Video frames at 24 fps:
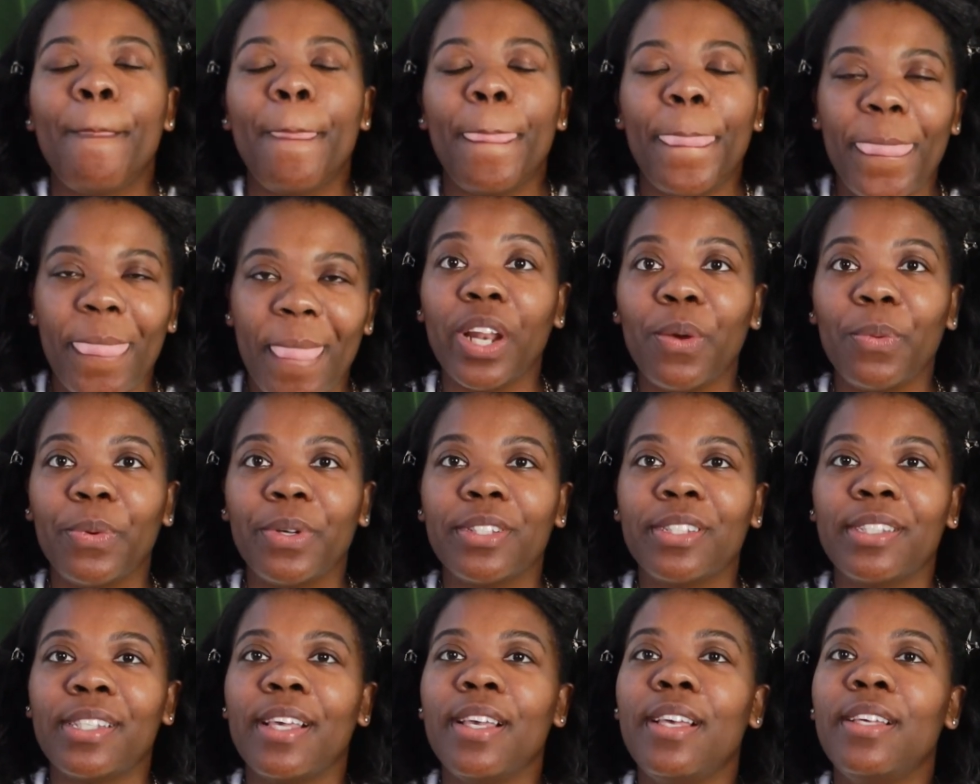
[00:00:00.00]
What I
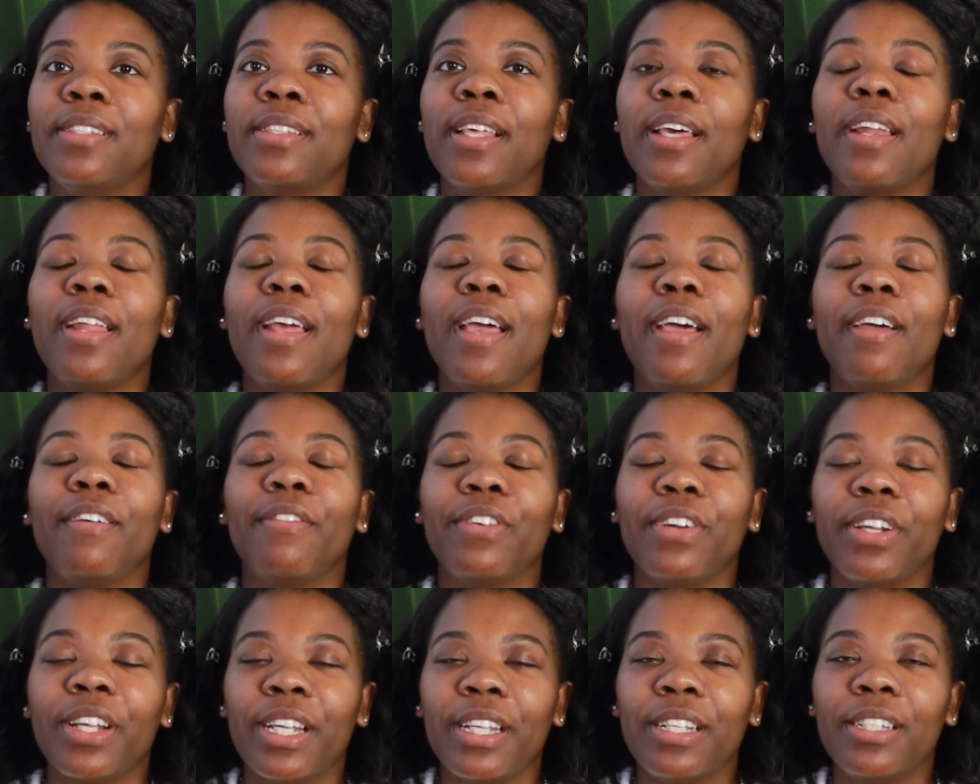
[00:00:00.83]
will say is that
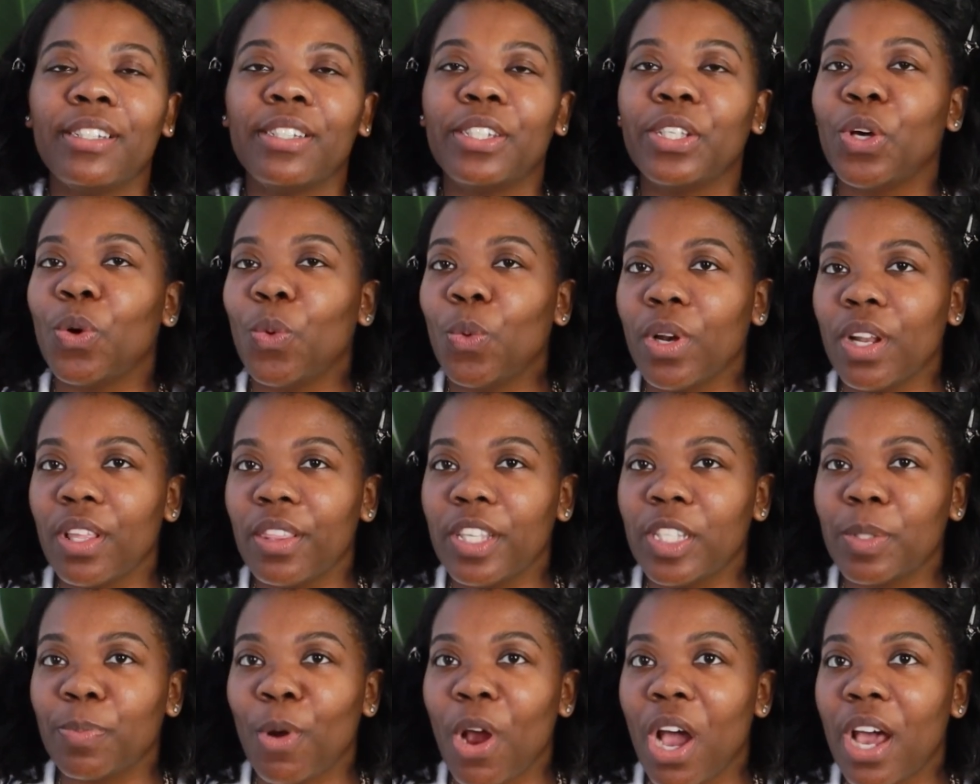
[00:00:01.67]
every single one of
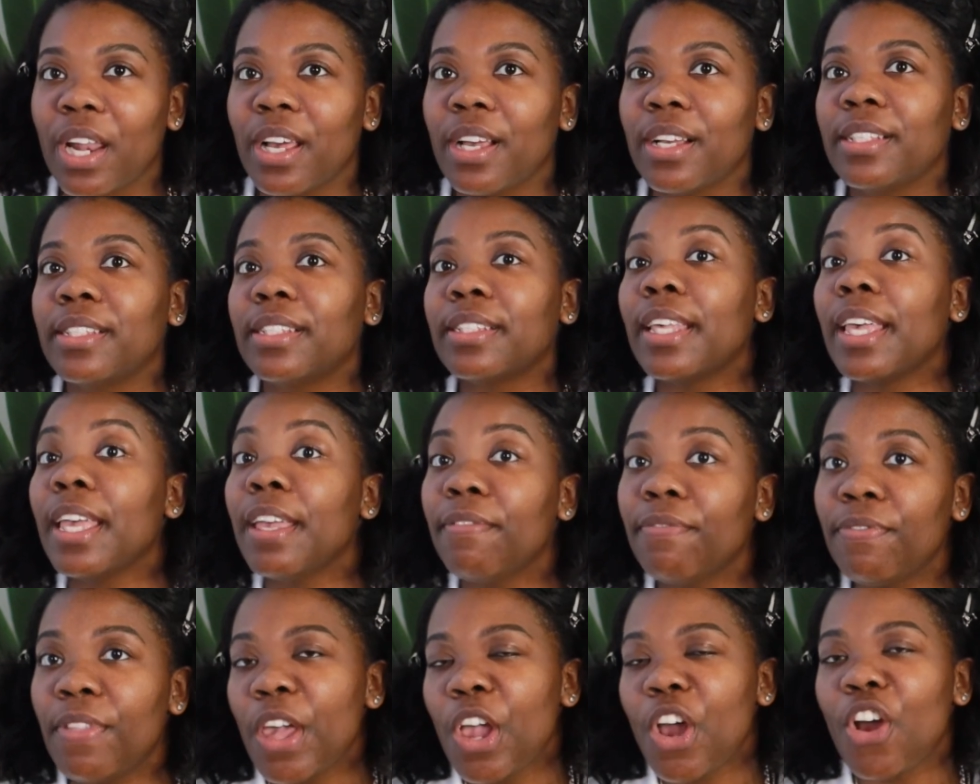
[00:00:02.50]
these products,
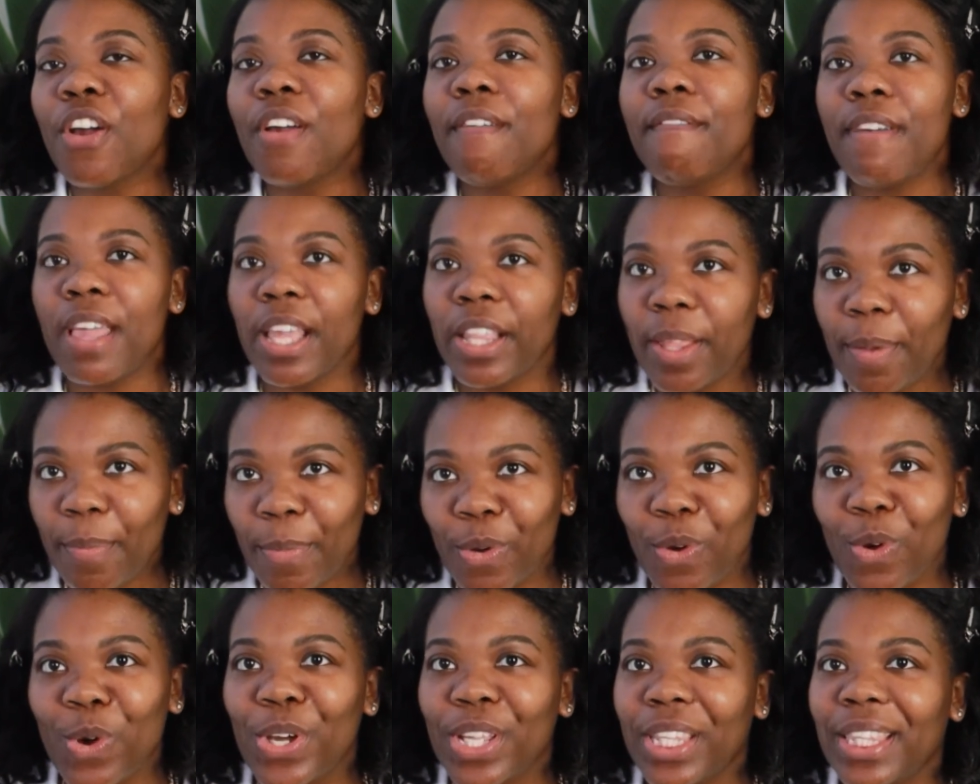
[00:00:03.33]
if they are available
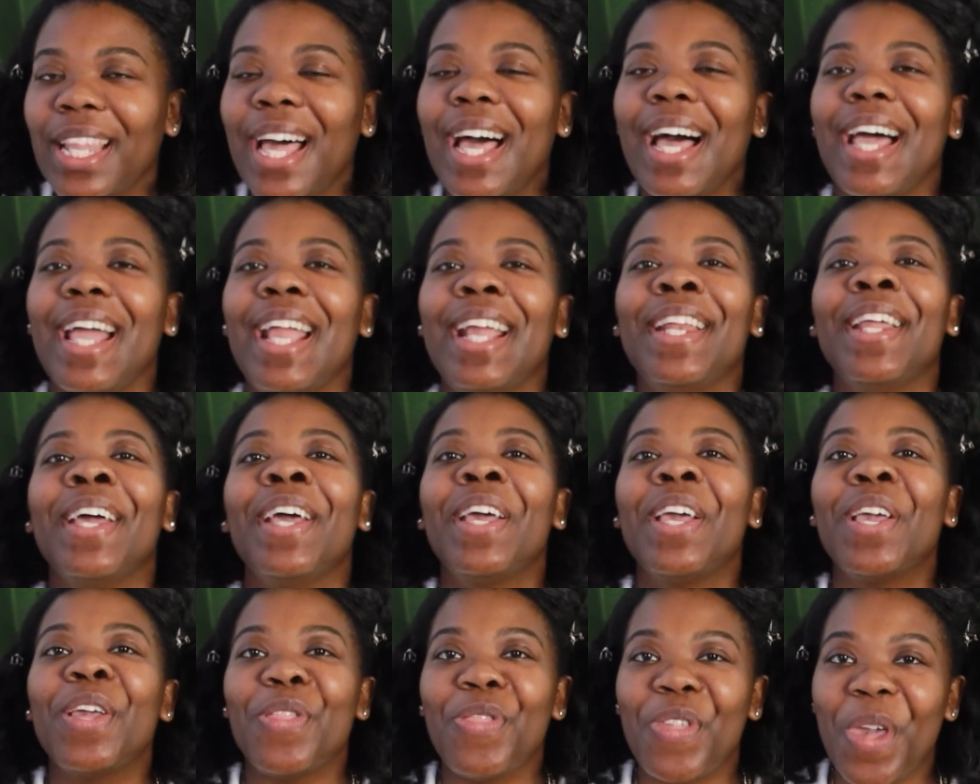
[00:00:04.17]
online,
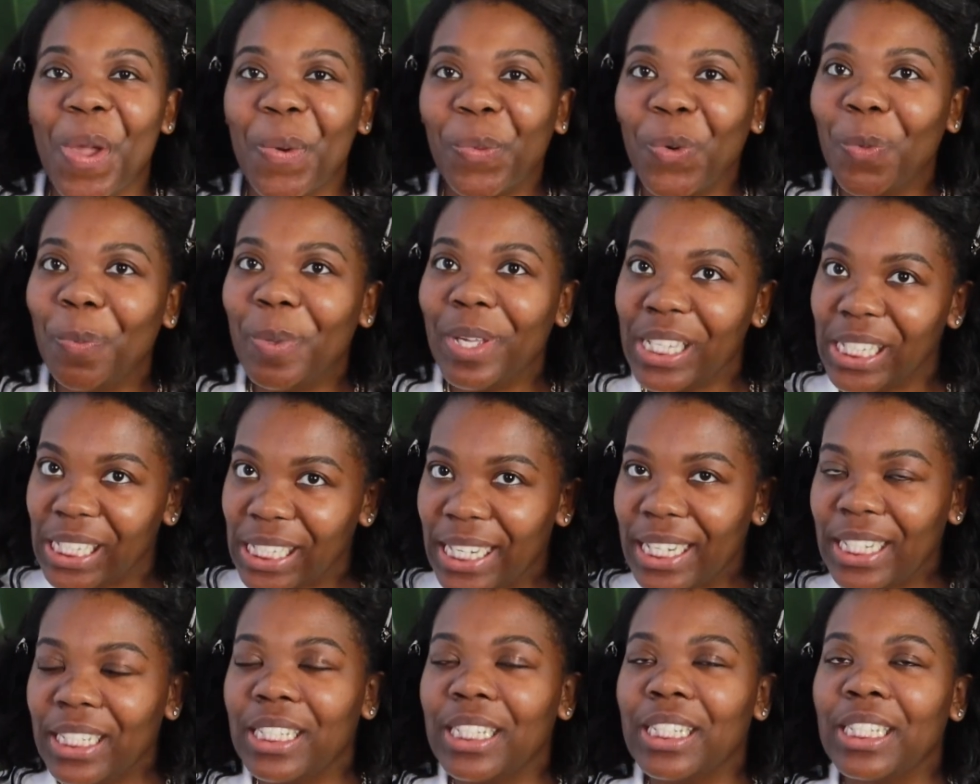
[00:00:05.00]
they will be
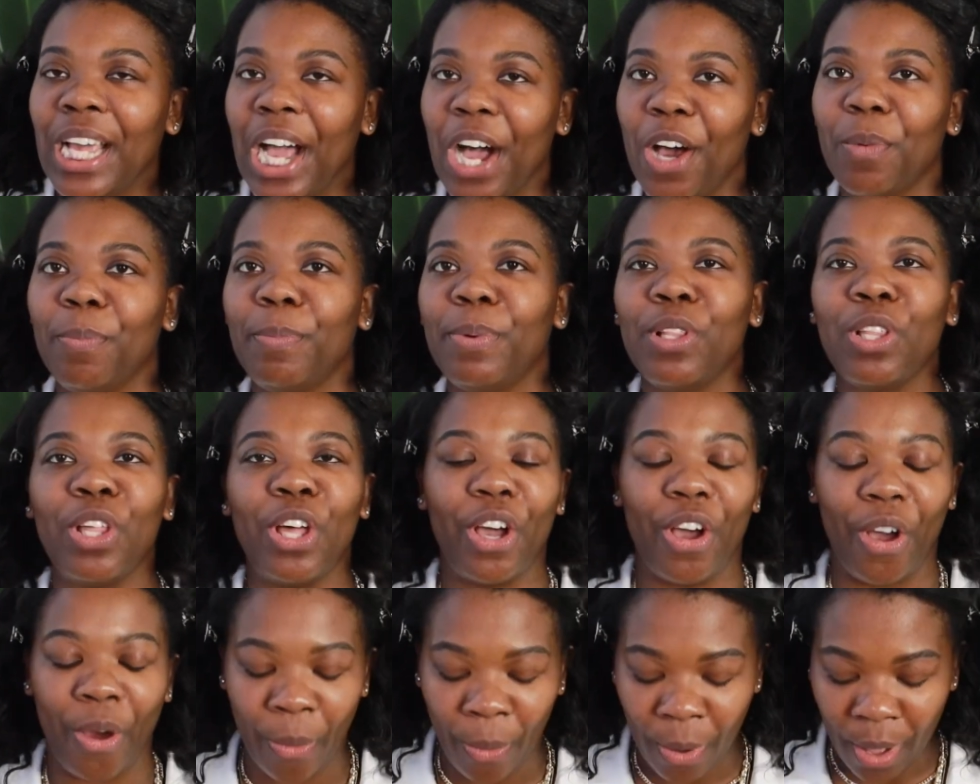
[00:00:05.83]
linked down
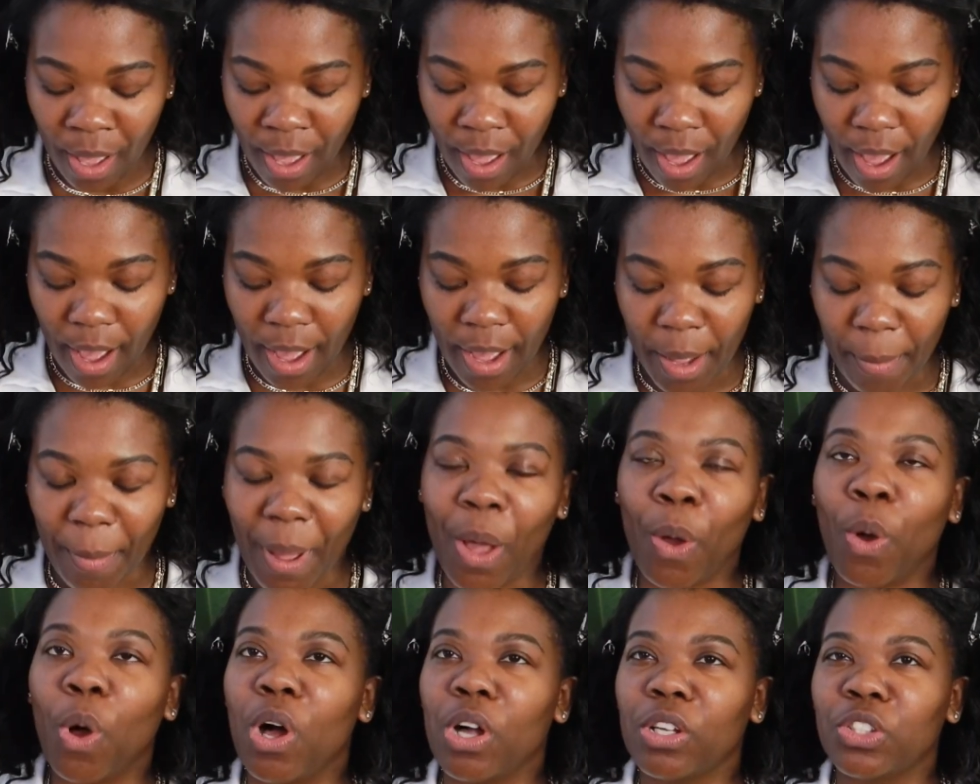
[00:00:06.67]
below.
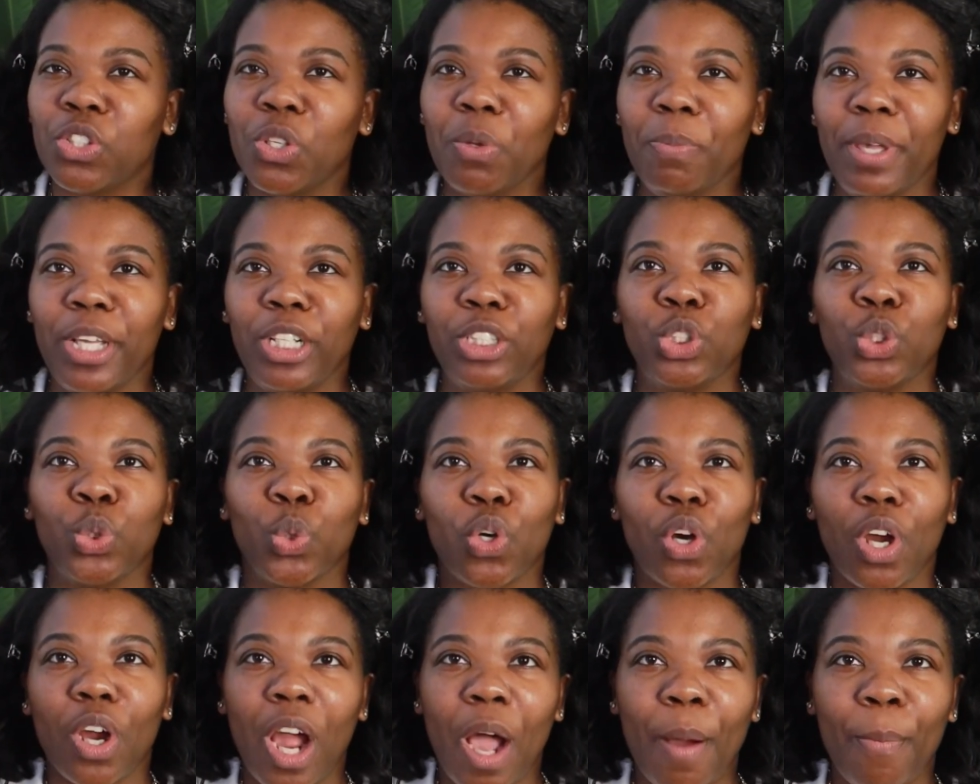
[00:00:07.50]
I'll also make sure,